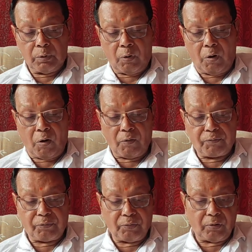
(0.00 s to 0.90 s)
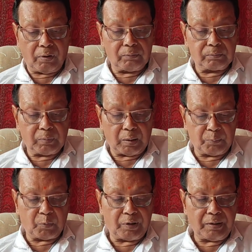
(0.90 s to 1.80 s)
of
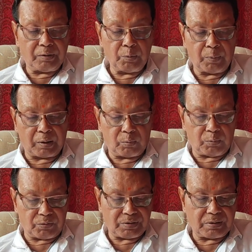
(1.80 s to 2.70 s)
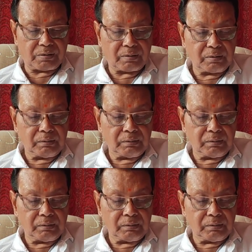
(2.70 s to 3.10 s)
pulmonary tuberculosis.